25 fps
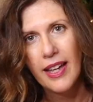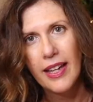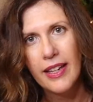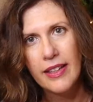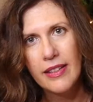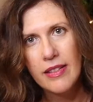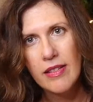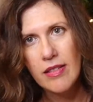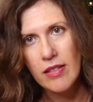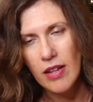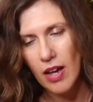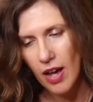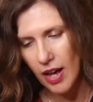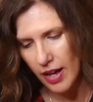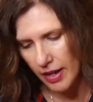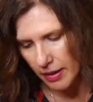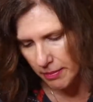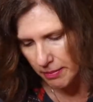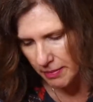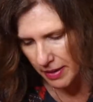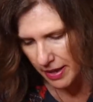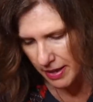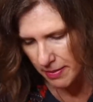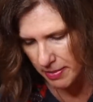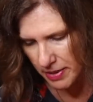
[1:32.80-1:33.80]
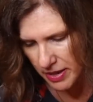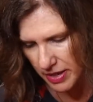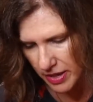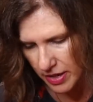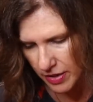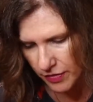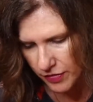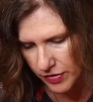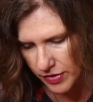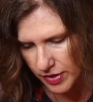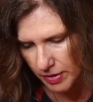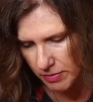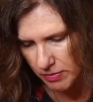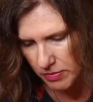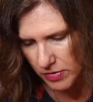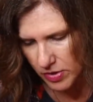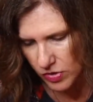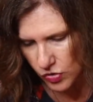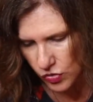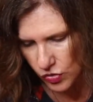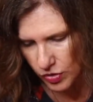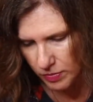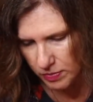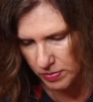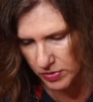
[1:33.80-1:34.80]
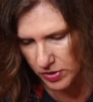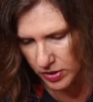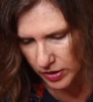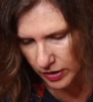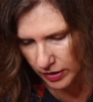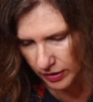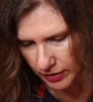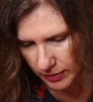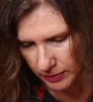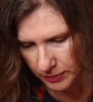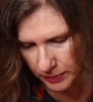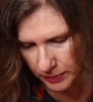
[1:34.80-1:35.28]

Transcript: inside, maybe, of some description.